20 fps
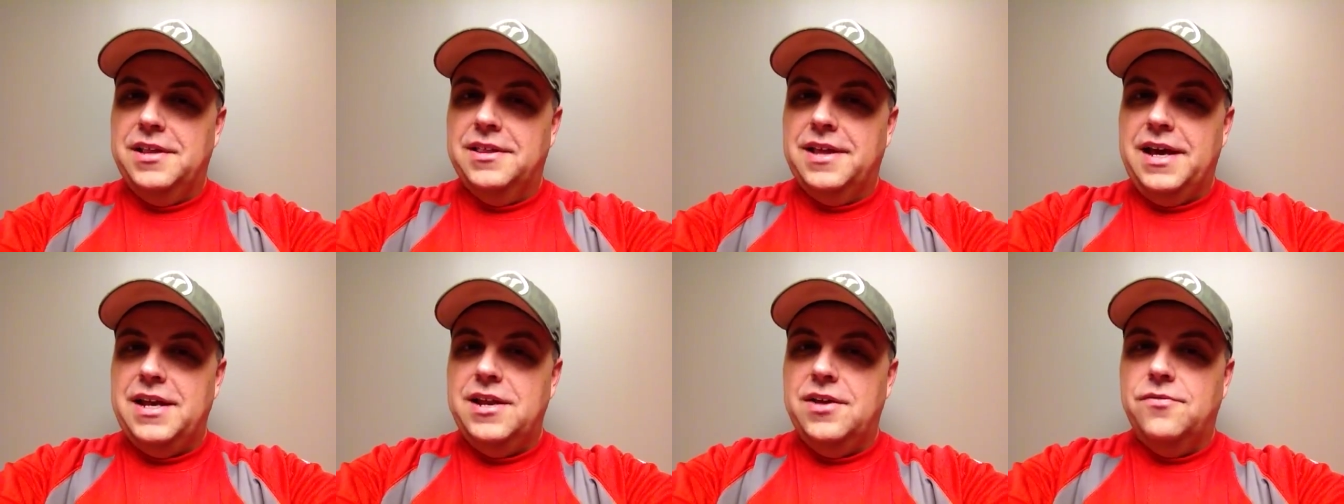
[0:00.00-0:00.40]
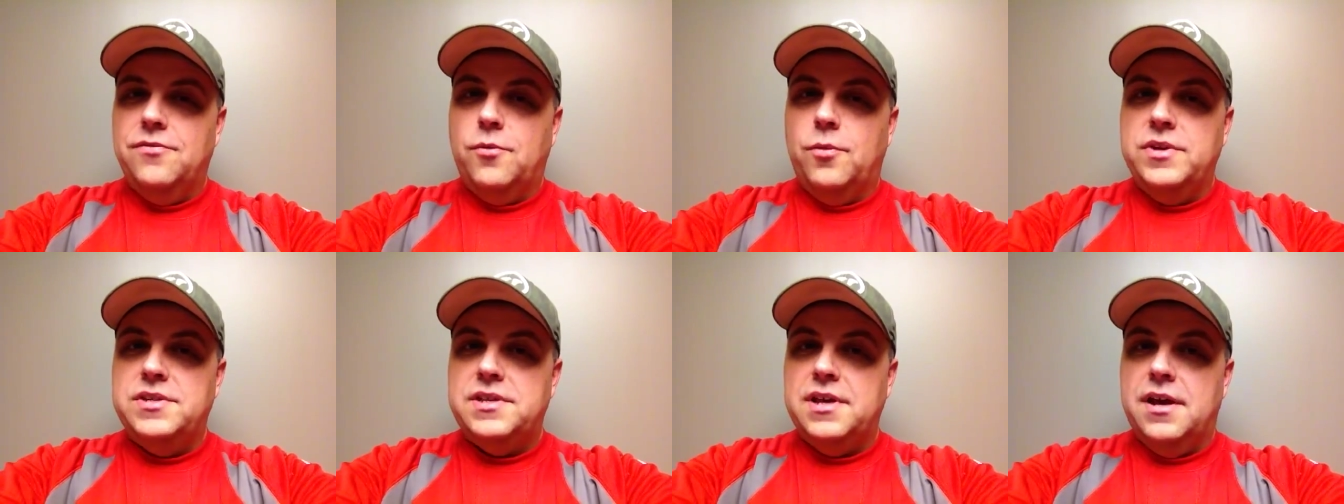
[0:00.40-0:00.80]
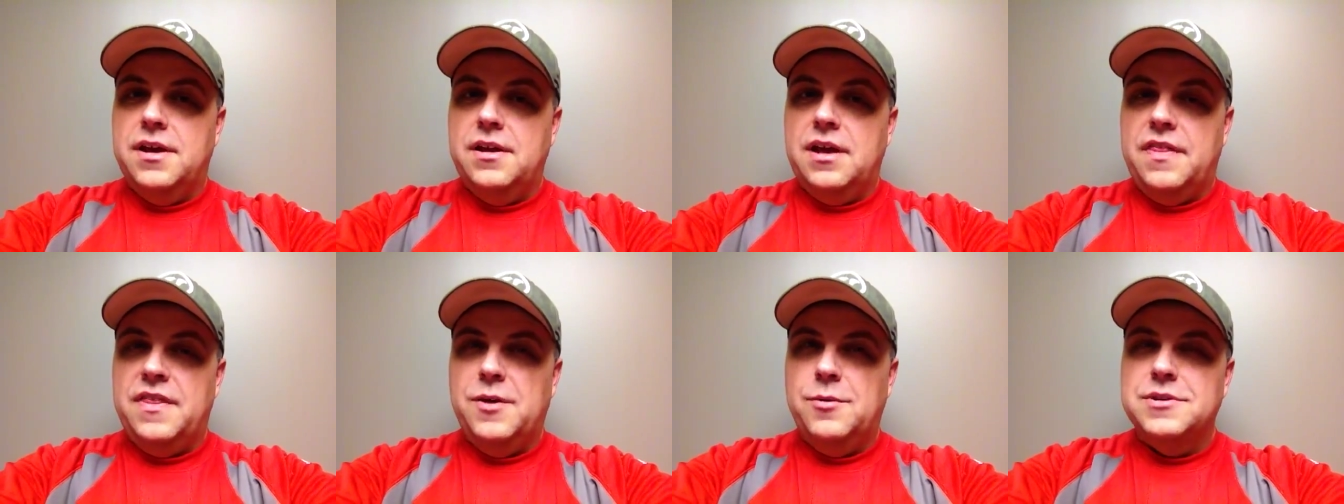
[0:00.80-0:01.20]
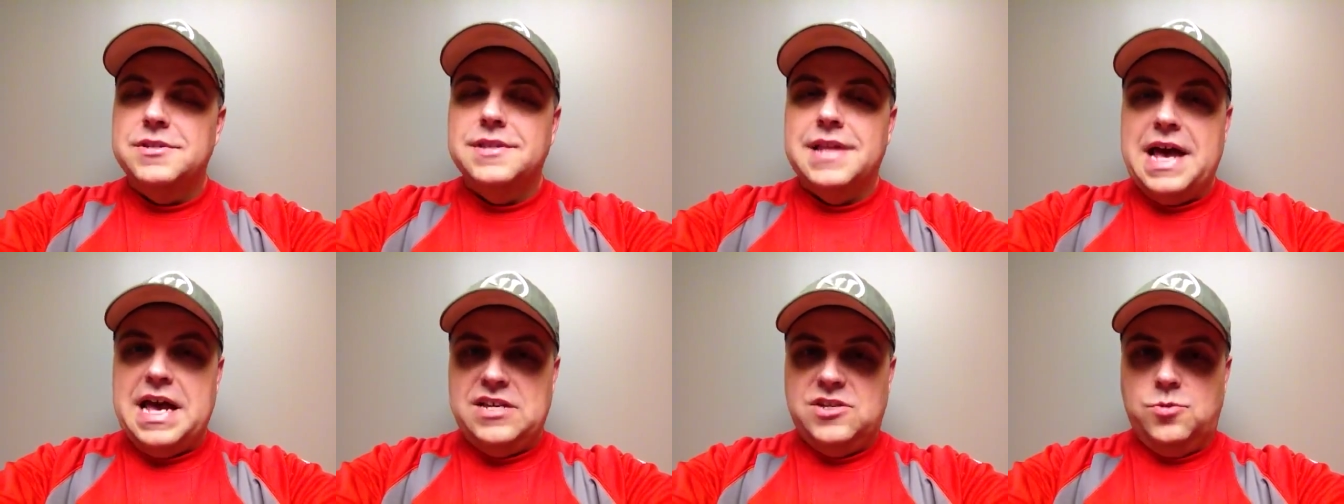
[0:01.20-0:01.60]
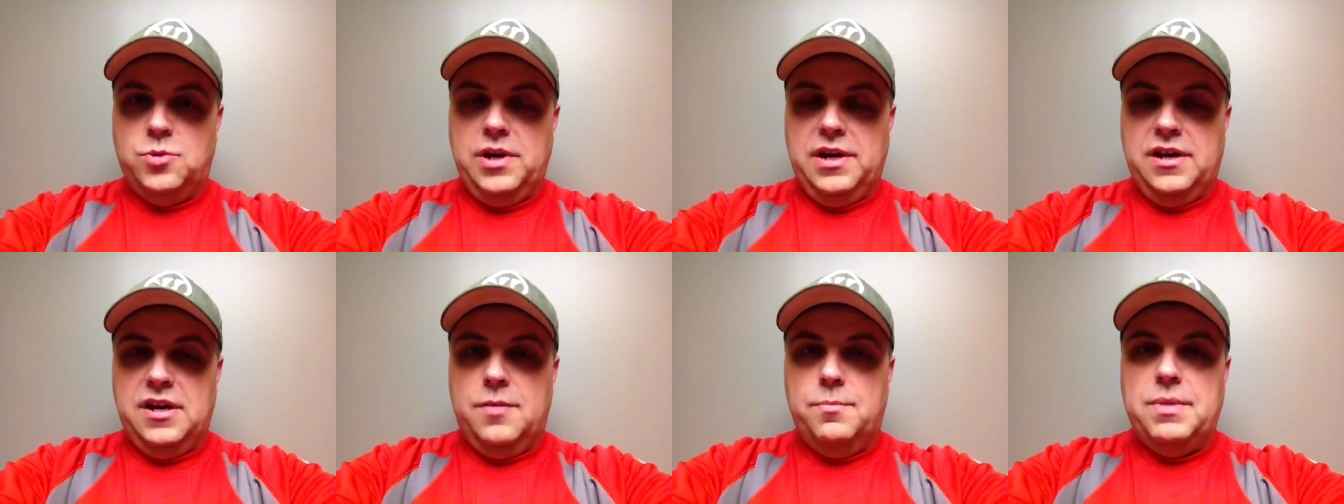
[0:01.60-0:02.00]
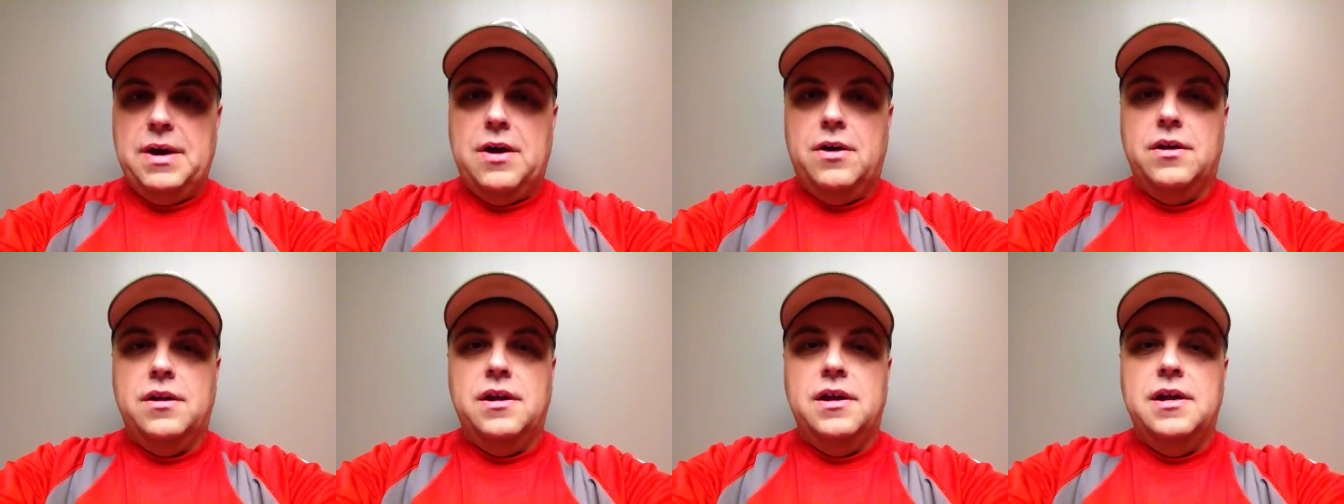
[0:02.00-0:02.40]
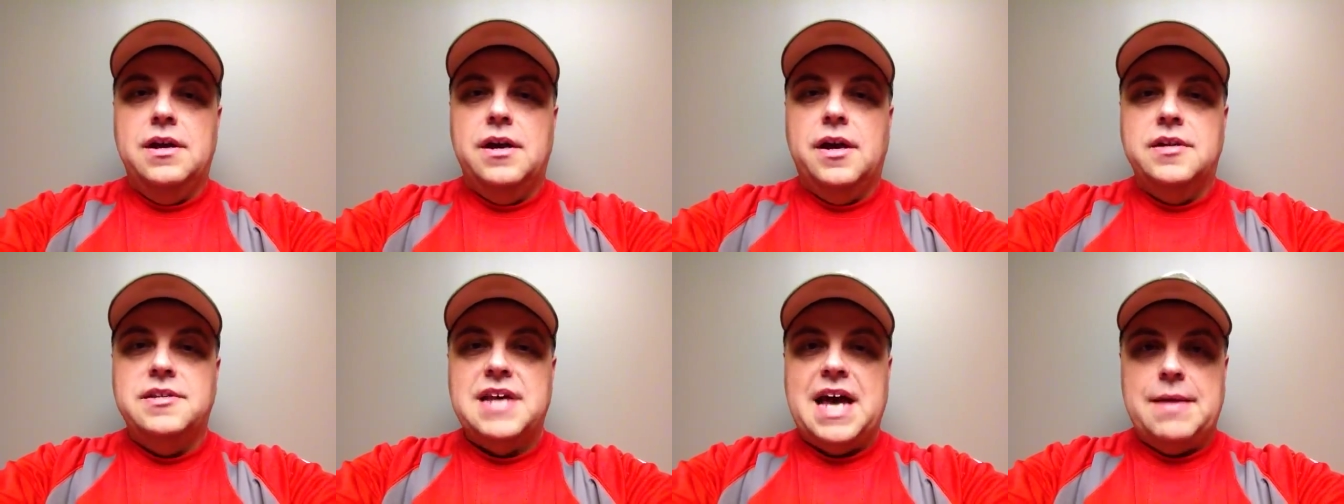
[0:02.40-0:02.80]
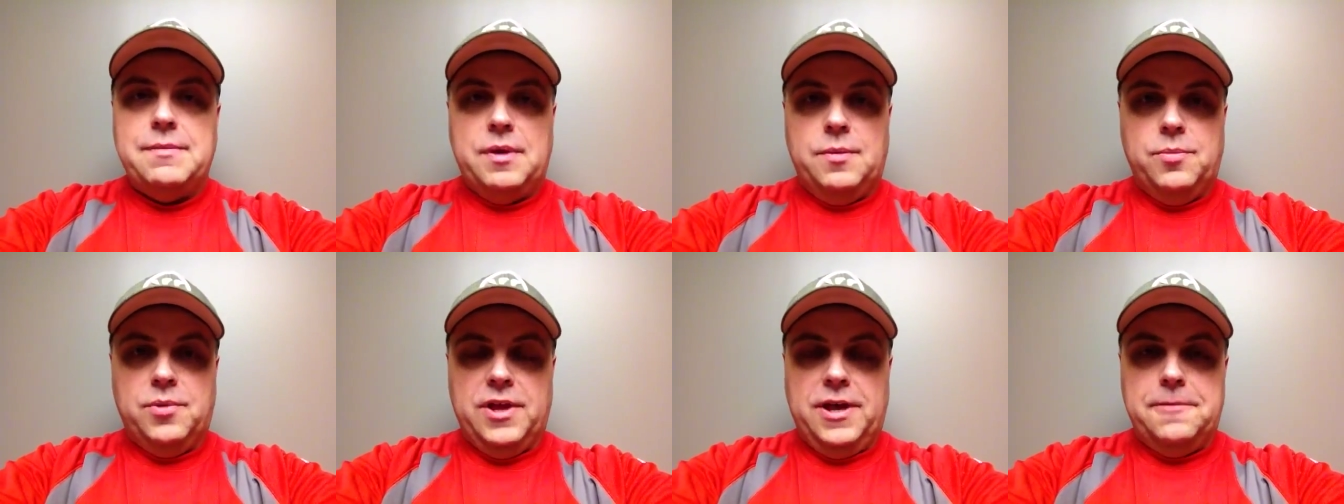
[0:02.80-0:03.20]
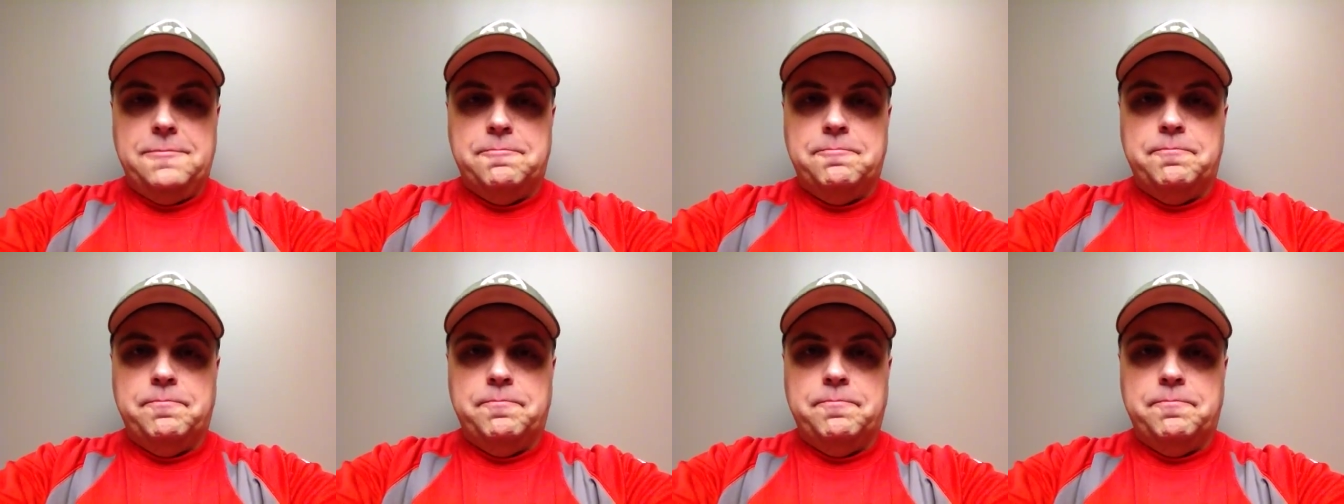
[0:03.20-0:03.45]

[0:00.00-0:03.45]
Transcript: light of what we said, I think it was last week, about a timing play.